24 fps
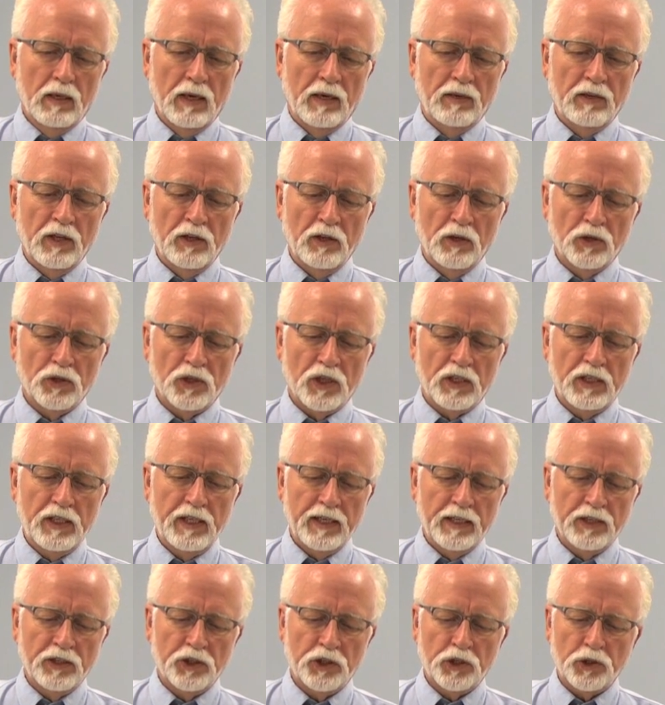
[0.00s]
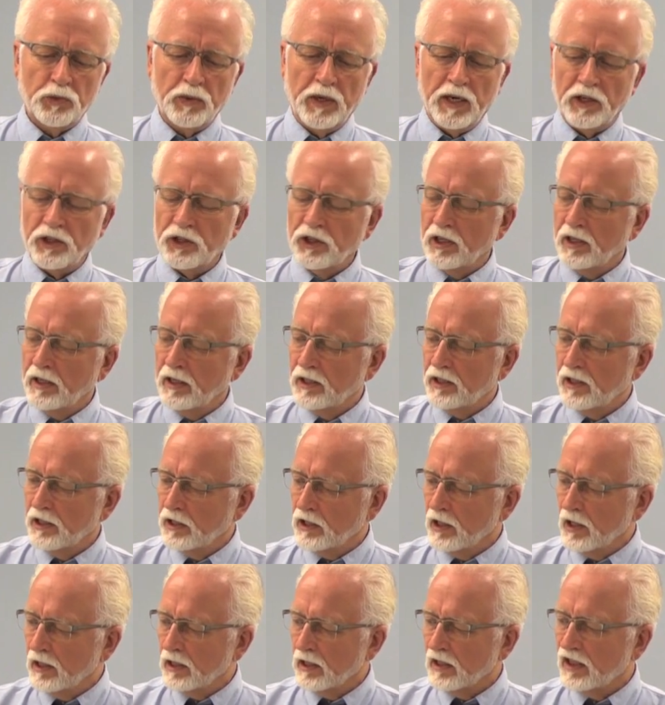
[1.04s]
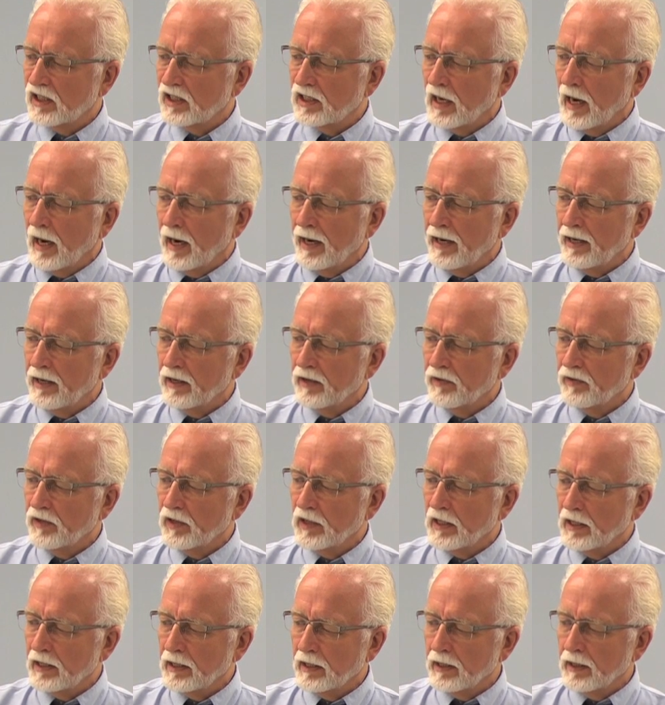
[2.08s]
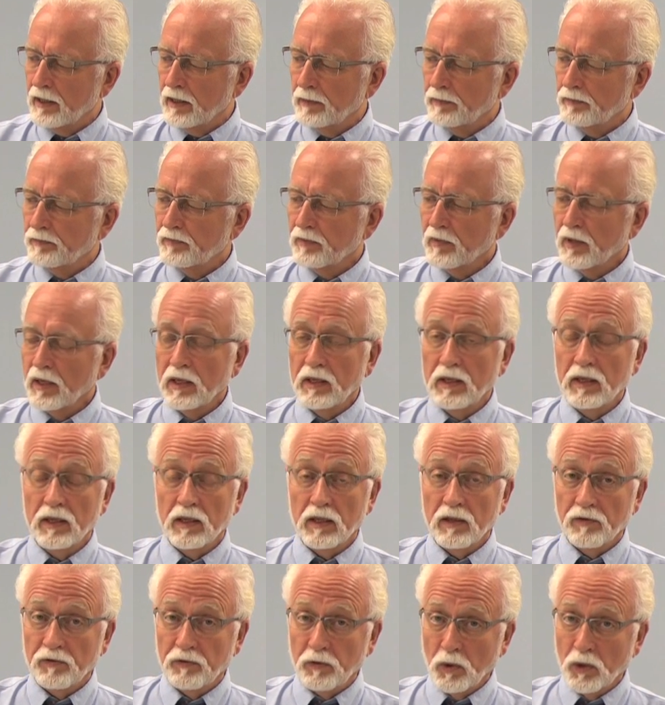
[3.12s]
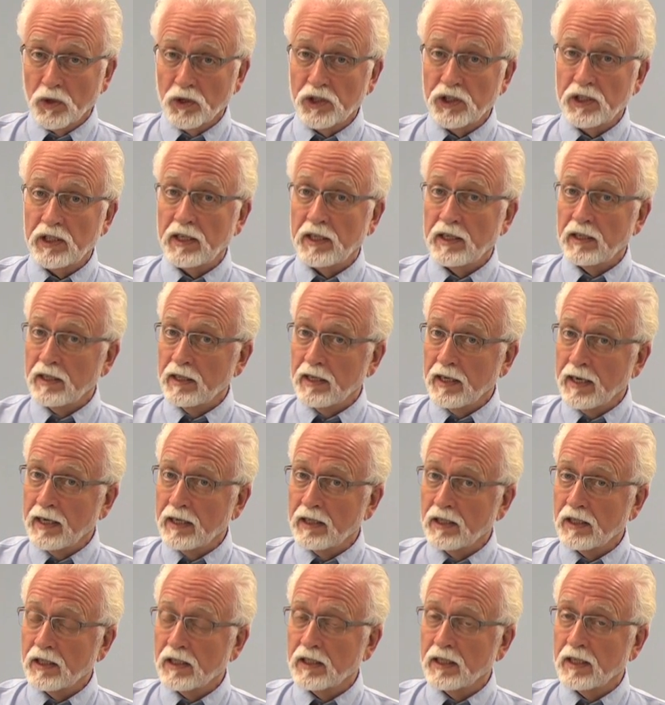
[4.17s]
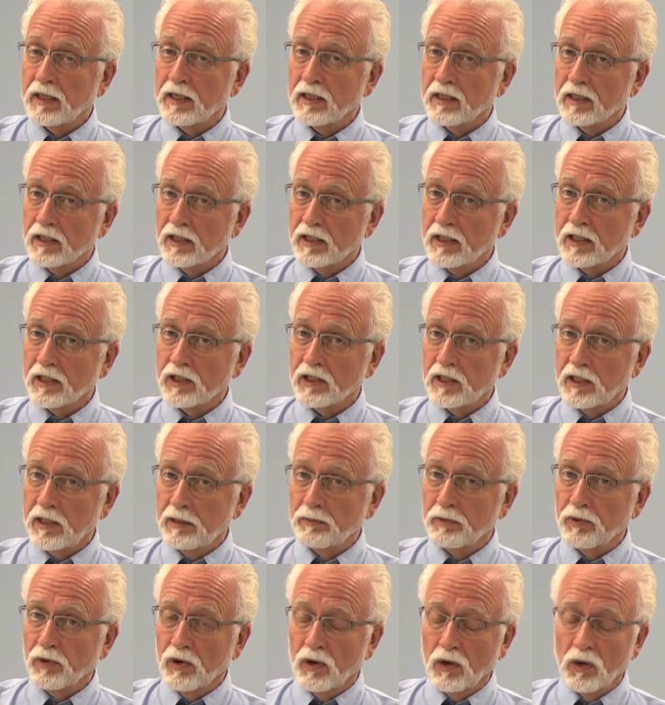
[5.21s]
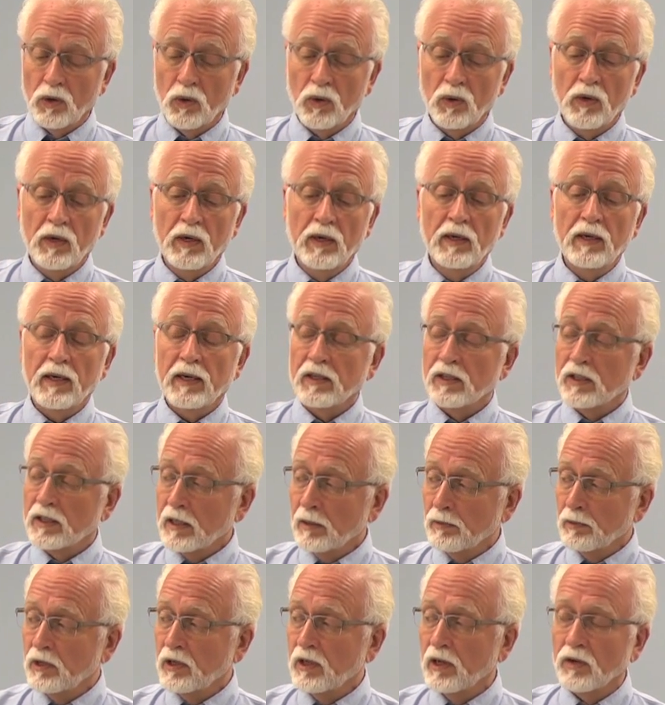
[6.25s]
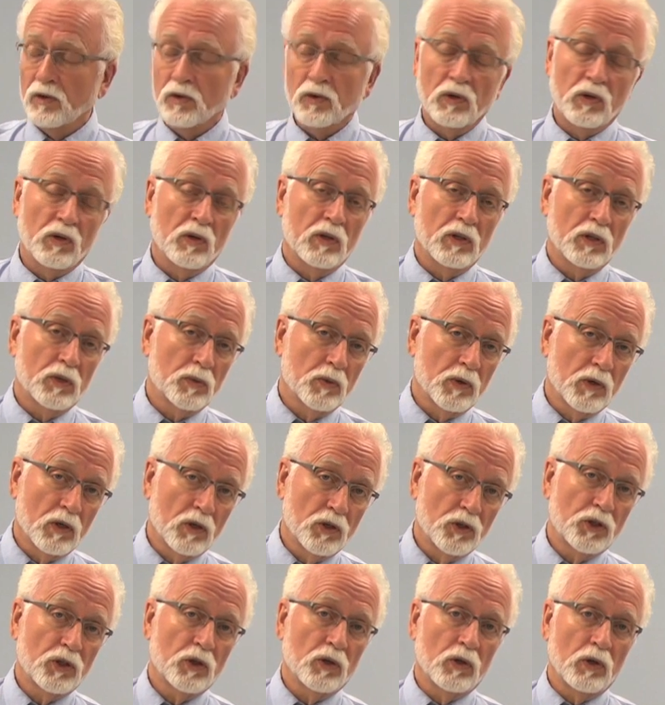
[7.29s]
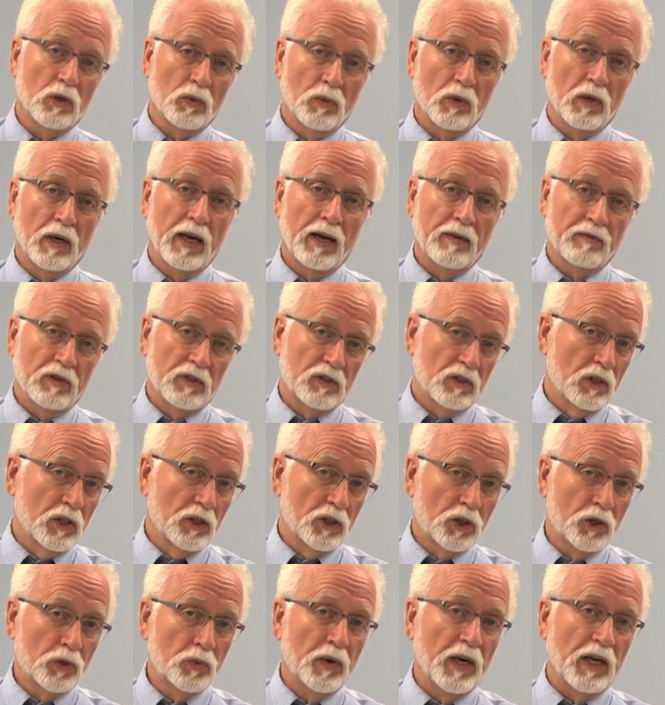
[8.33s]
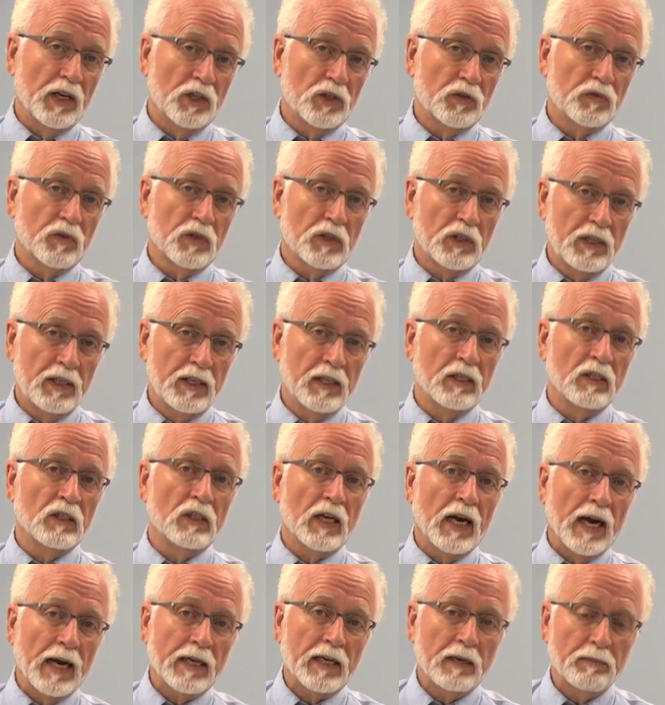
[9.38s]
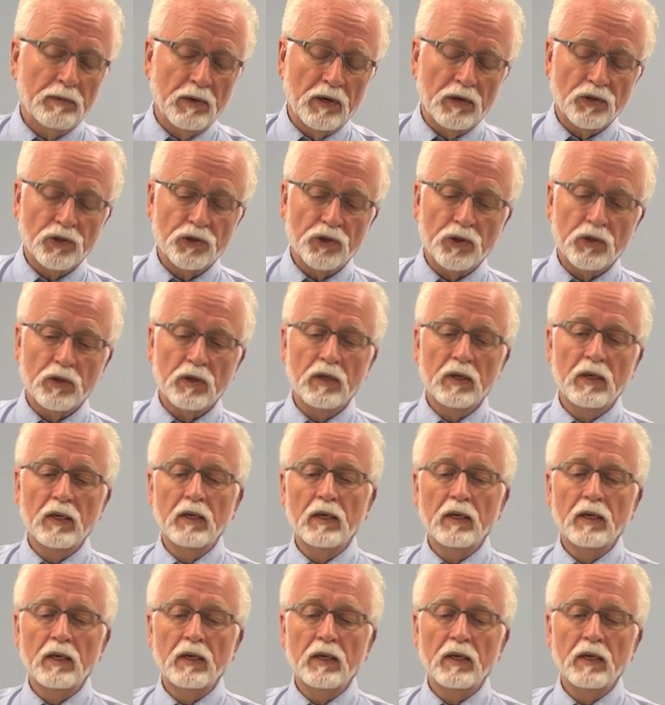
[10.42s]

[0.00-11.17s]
And then there's a 10 switch, and this is on the side of the, um, the 4C, the 8C, the 6C Pro, and some of the other units we're going to show you will have a, a switch for TENS acupuncture.